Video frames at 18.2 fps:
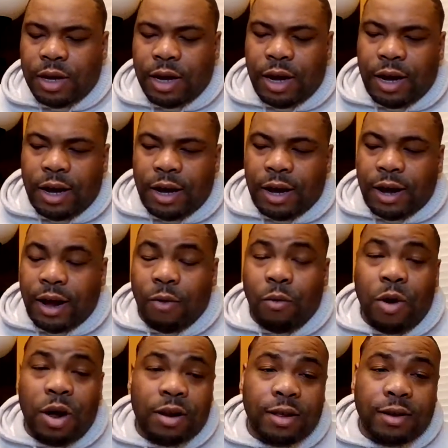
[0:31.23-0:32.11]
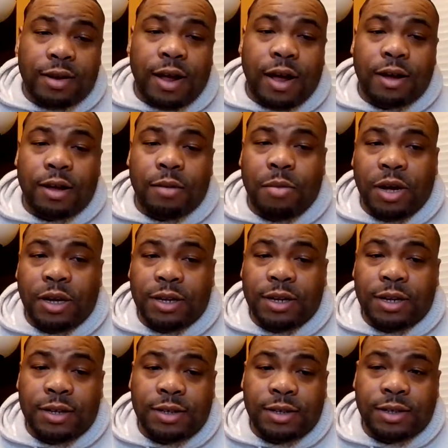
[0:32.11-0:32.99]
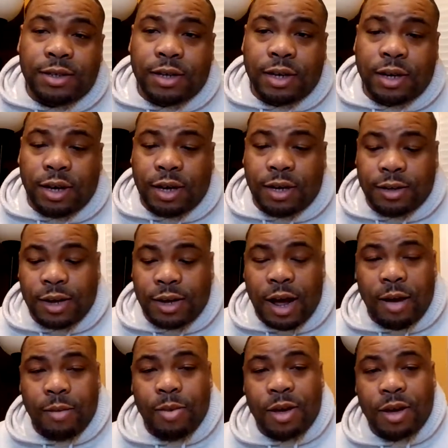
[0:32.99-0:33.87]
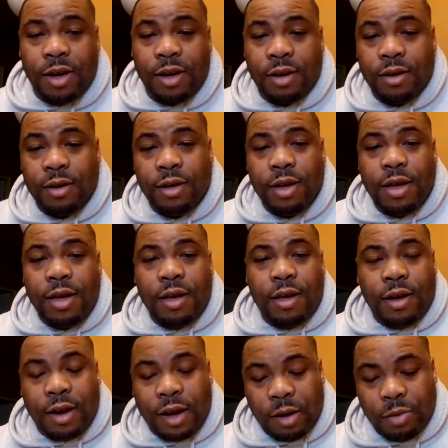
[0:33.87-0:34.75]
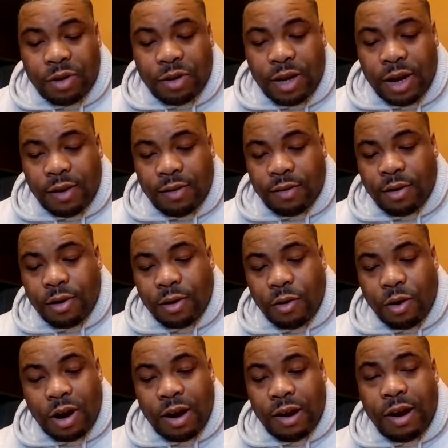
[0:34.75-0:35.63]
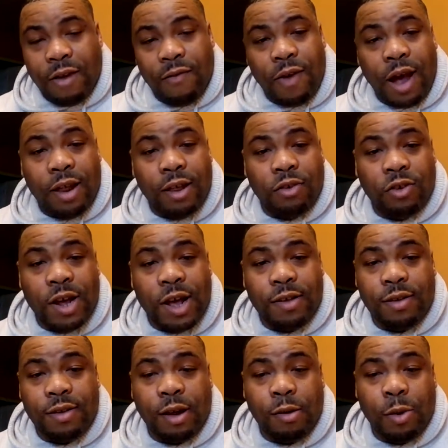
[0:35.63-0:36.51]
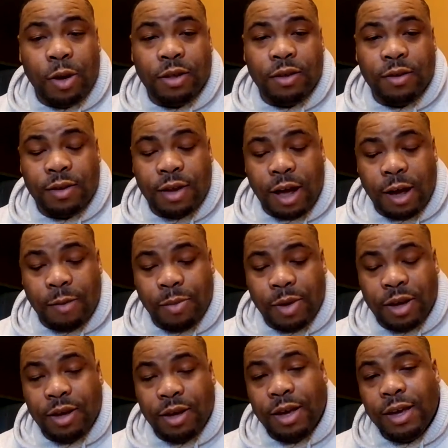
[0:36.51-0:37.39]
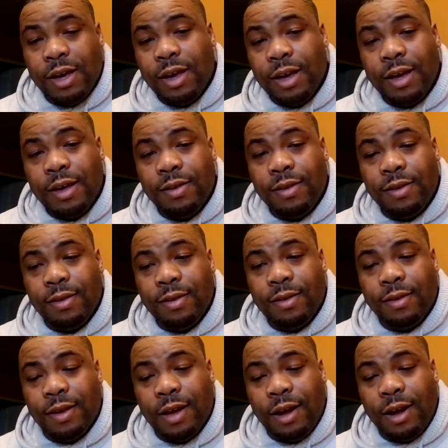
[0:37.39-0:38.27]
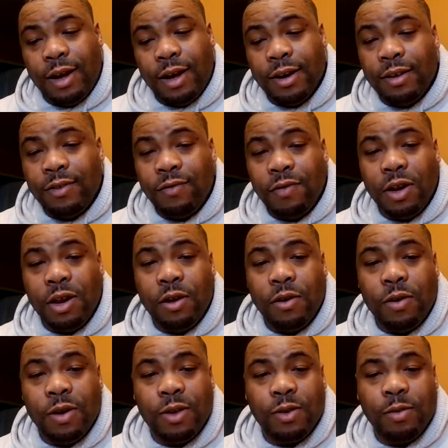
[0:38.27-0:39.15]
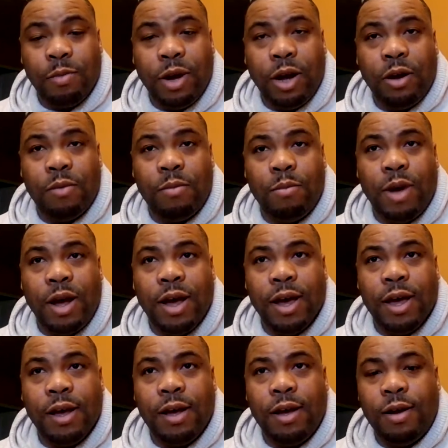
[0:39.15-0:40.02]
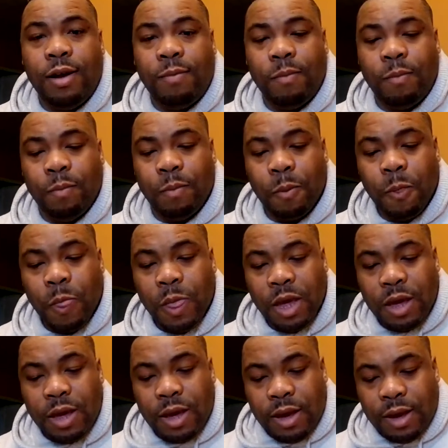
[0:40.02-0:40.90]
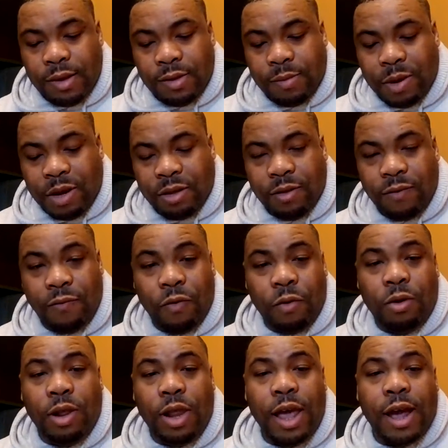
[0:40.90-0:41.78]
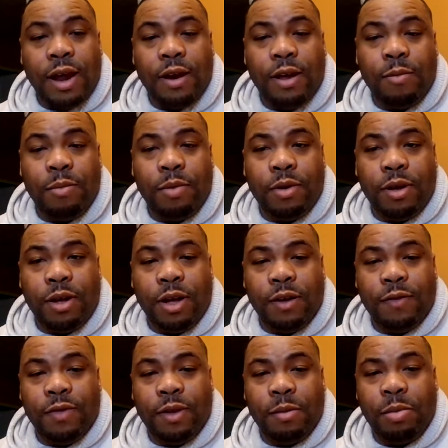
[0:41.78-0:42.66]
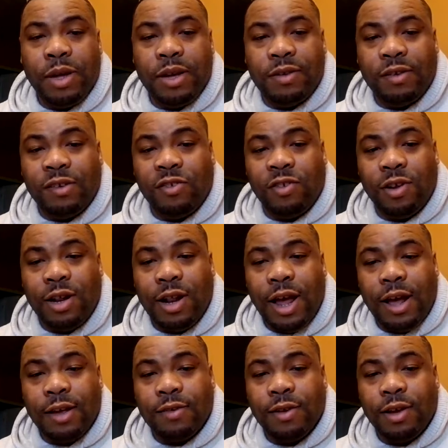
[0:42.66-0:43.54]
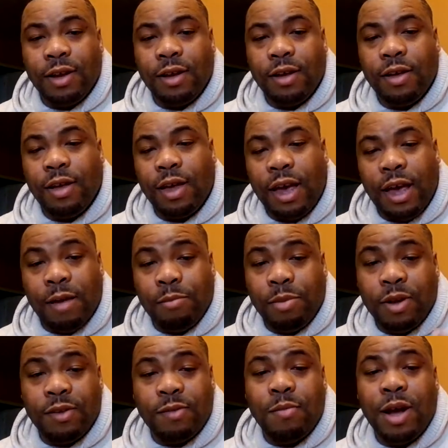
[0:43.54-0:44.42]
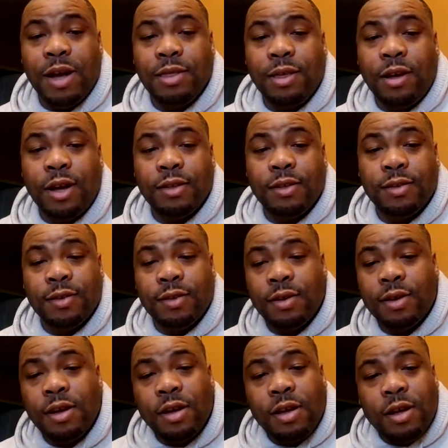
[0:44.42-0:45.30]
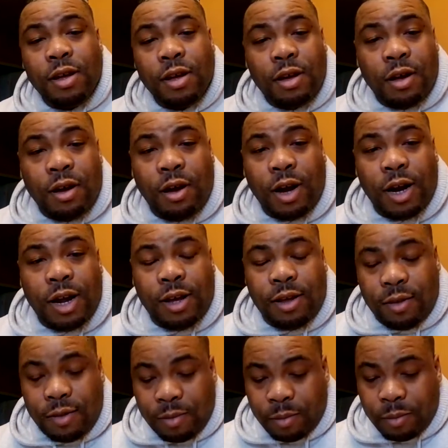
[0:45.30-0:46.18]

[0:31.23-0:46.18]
I wanted to talk about this topic a couple of days ago. I never had a chance to talk about this topic. It's This video is about the full lineup of the PlayStation Classic and plus my thoughts on it.